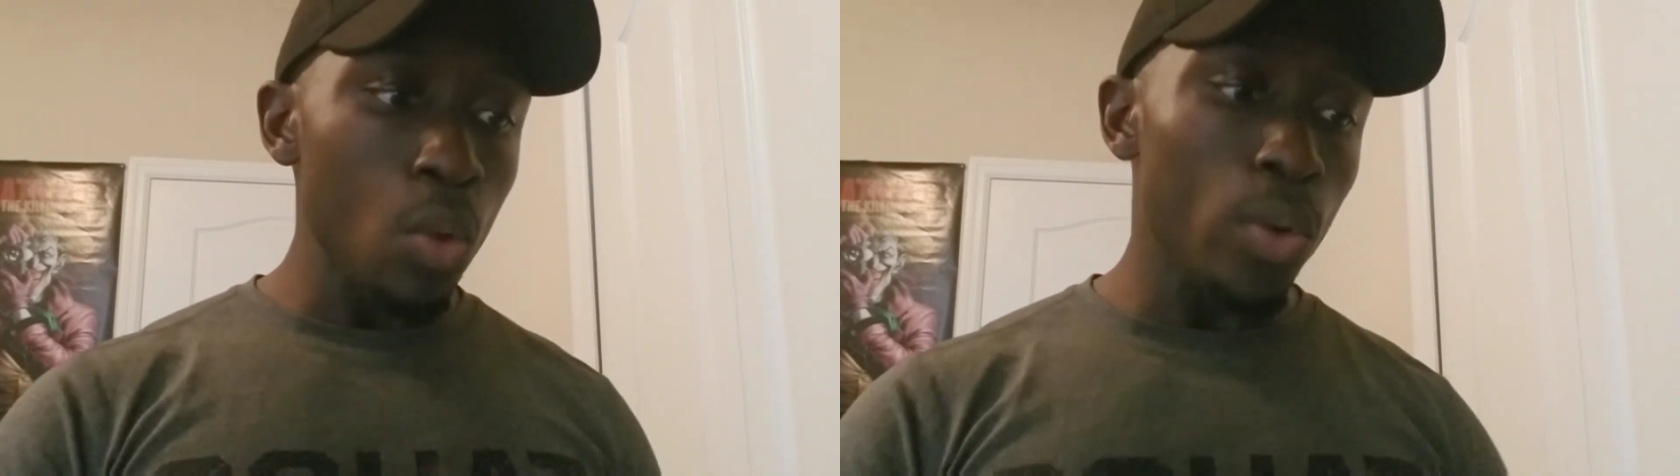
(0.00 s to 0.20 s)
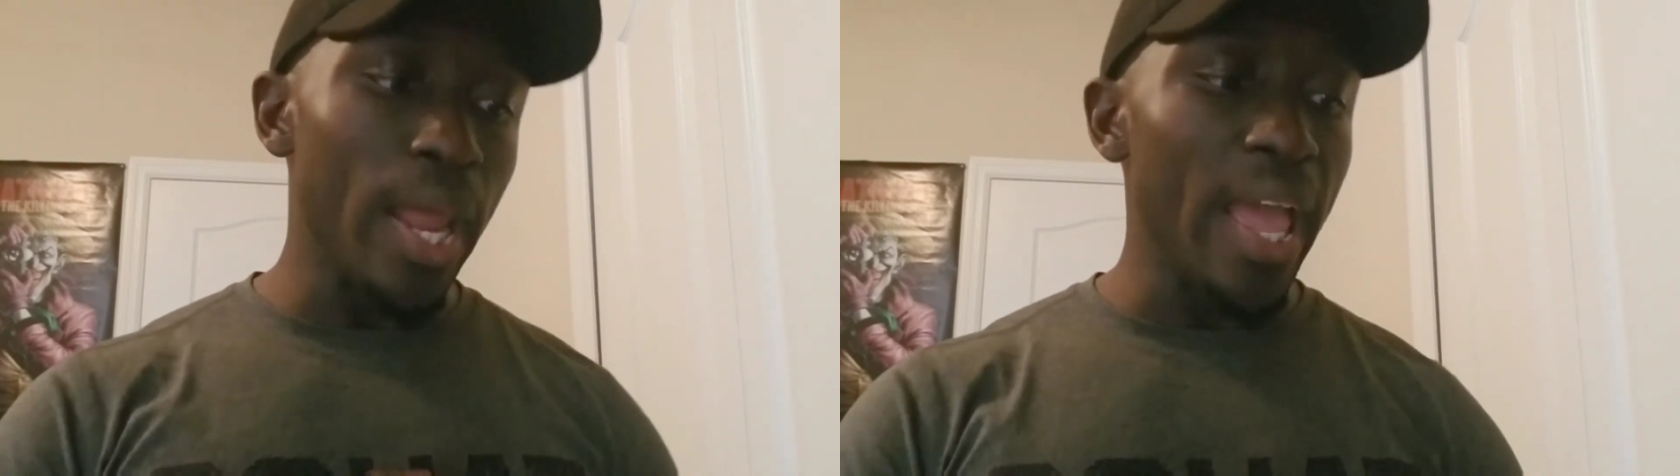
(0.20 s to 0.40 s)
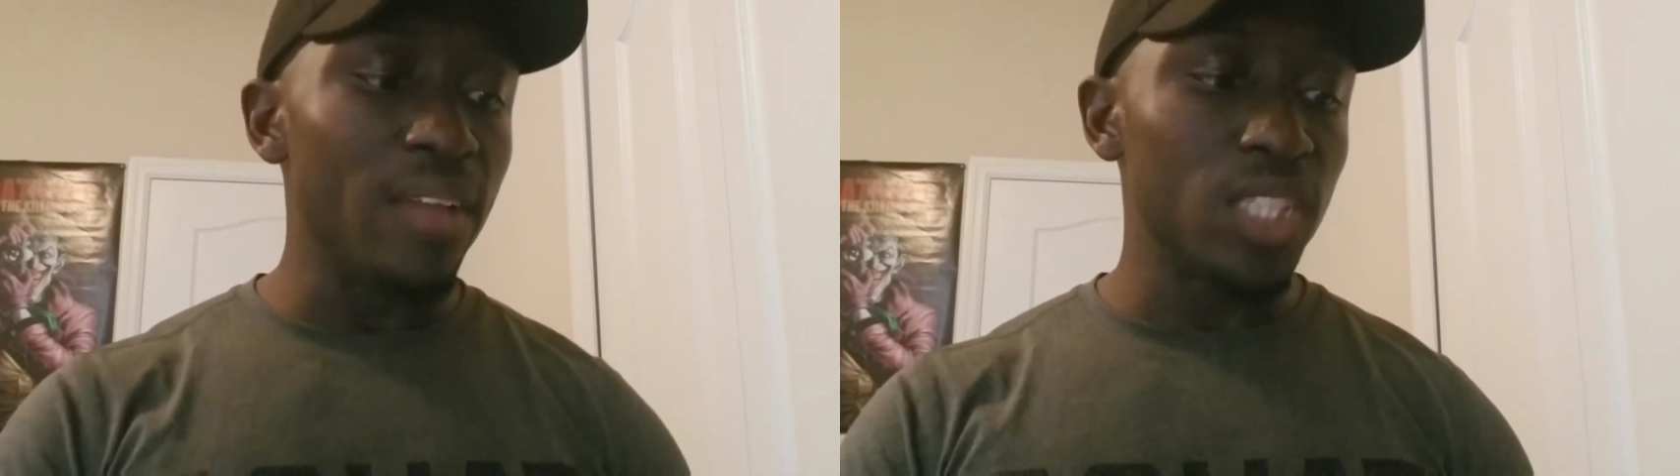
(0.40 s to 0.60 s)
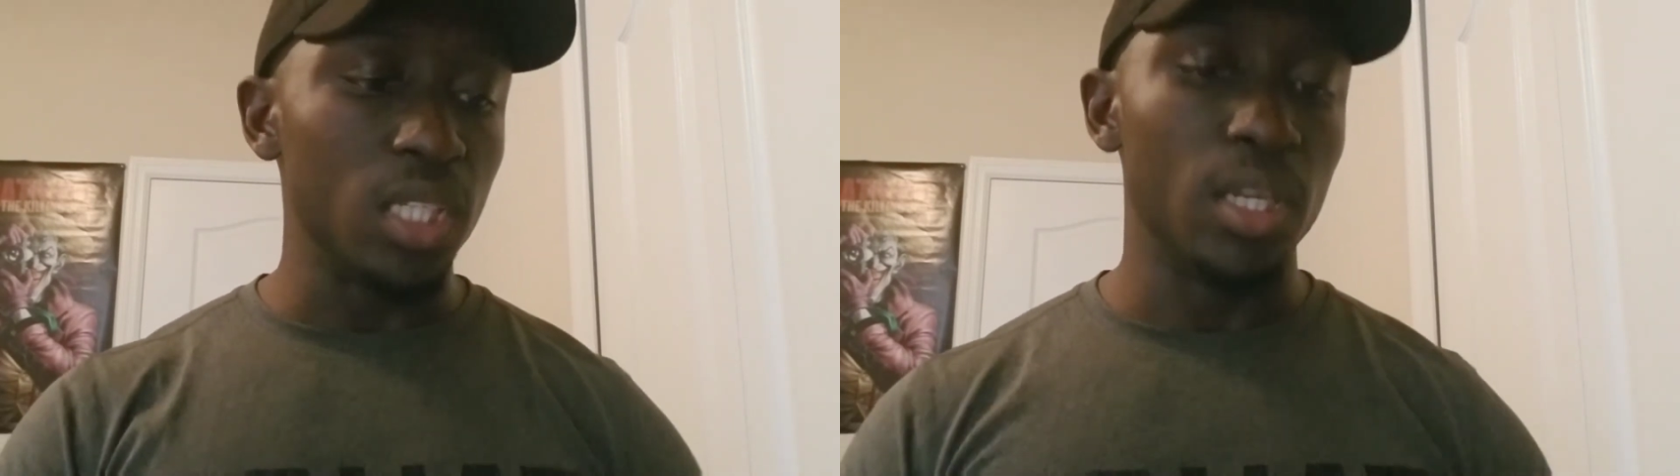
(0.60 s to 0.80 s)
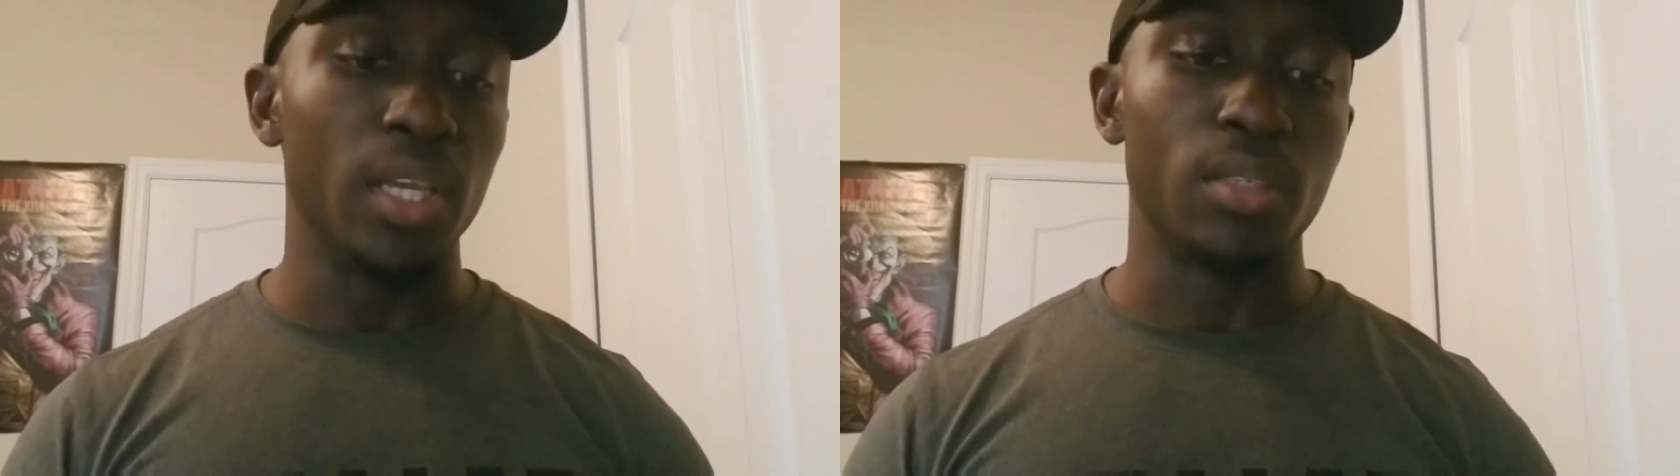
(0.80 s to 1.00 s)
When I have
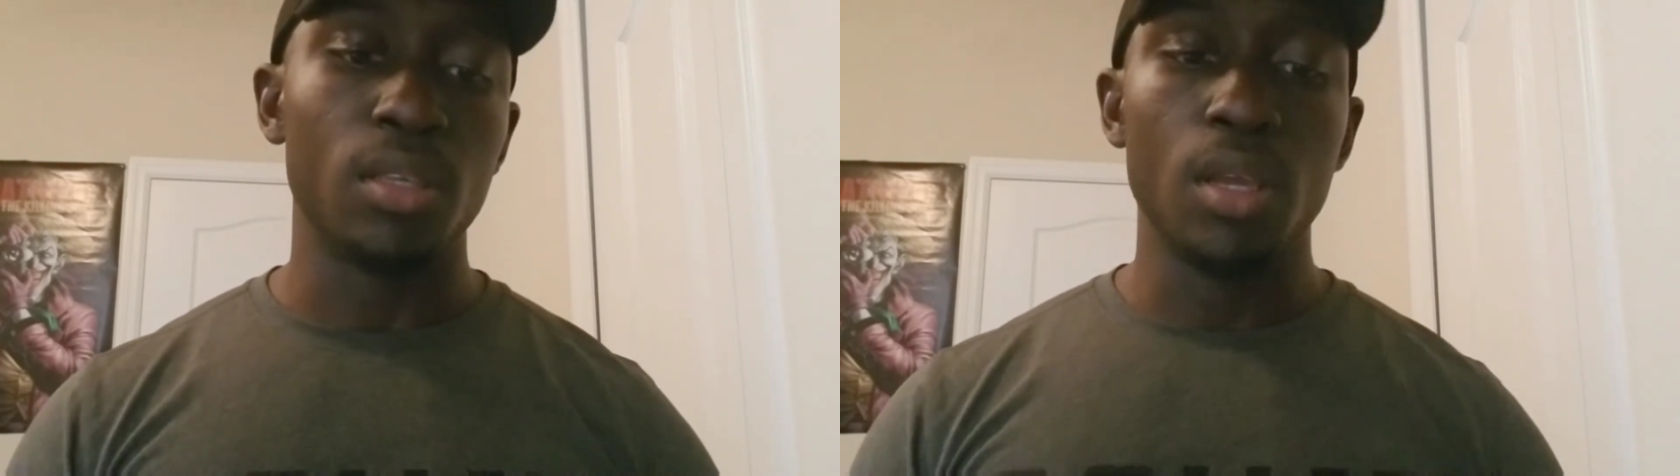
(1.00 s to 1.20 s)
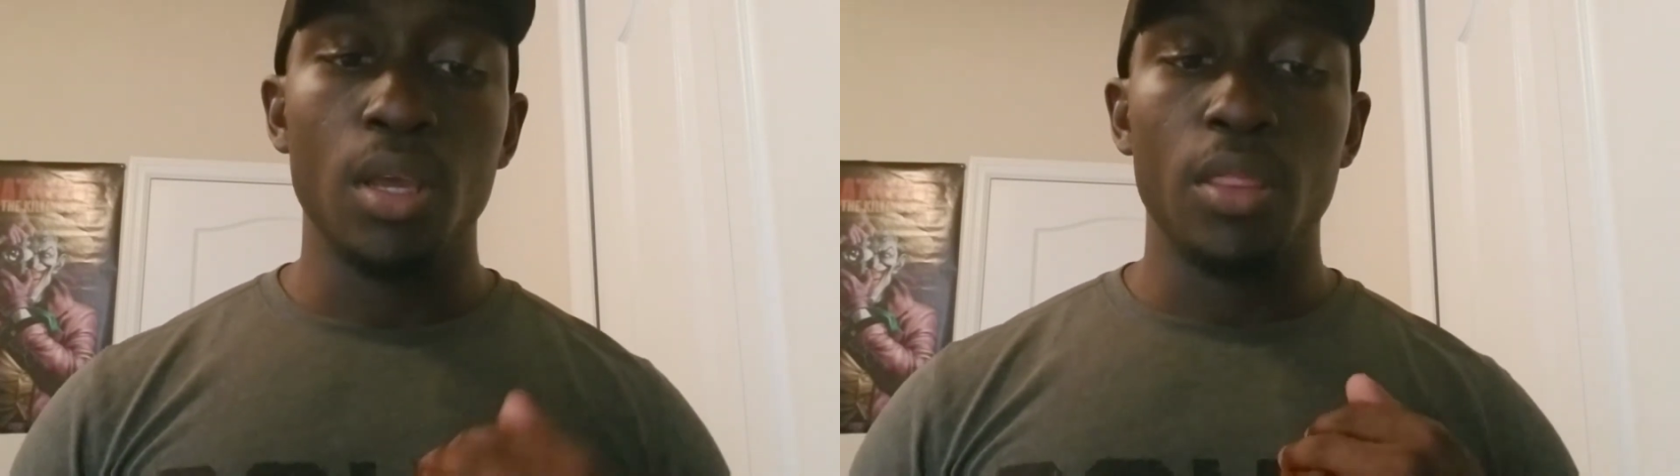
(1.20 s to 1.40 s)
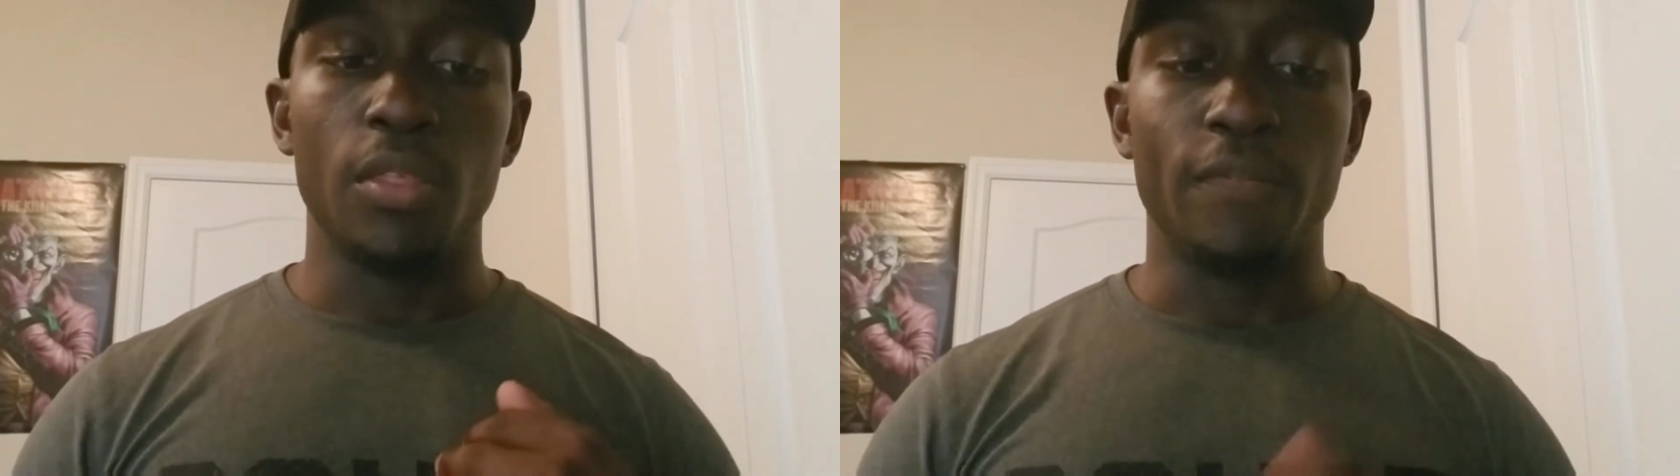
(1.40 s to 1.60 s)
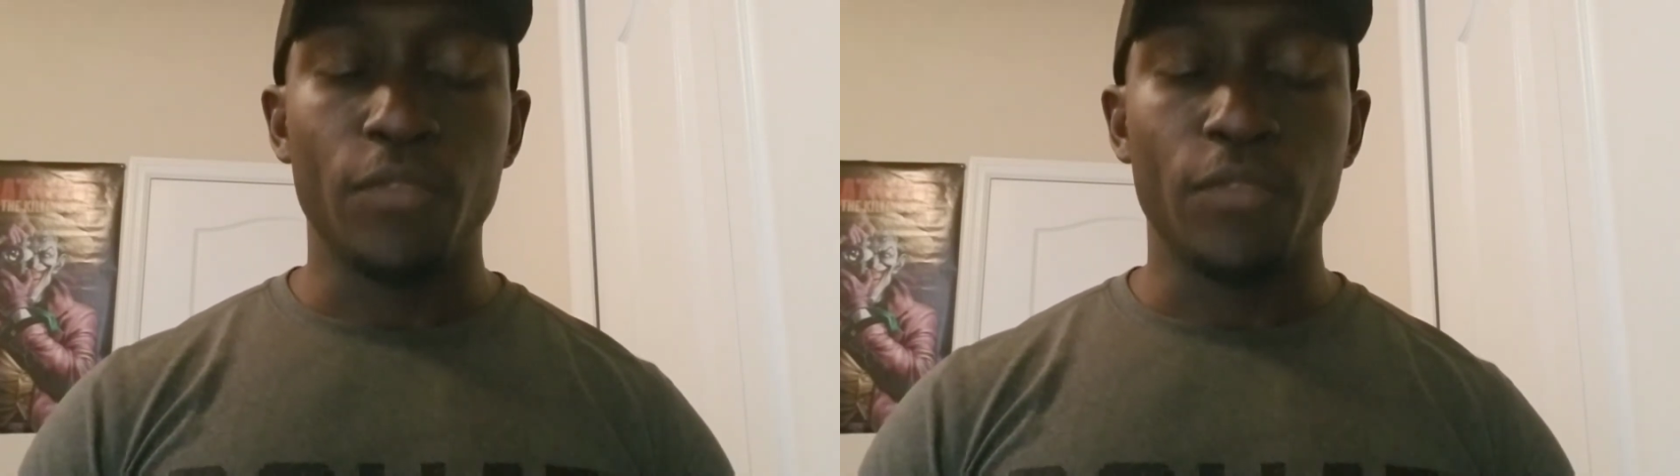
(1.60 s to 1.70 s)
cheat days, the